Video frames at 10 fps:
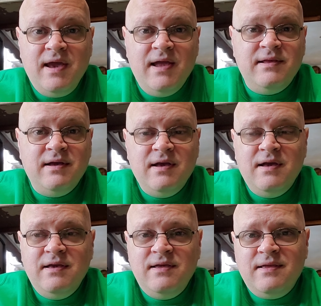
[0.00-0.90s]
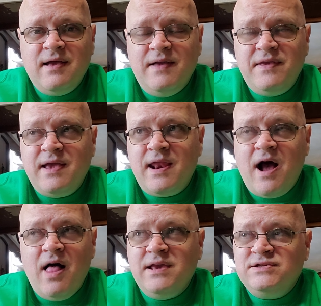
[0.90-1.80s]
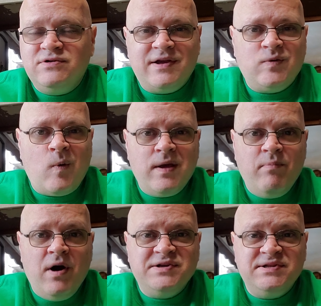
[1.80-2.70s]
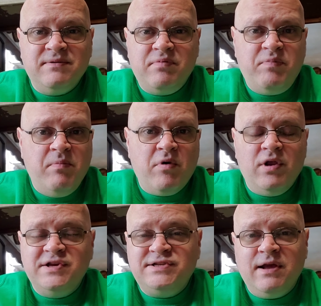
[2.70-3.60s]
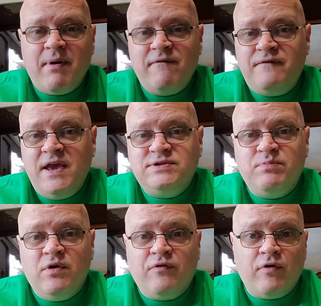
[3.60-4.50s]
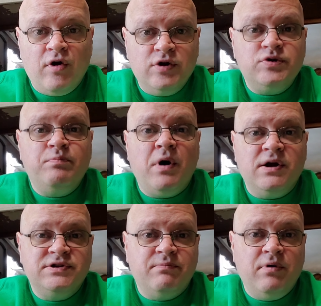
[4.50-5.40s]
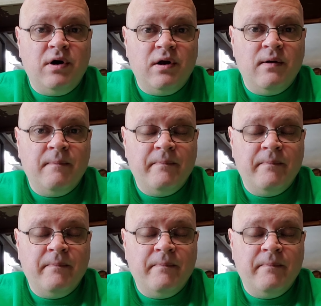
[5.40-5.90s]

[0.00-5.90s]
And I think at Ollie's there's like 20 bucks, and people are listing on Facebook for 100 bucks a book.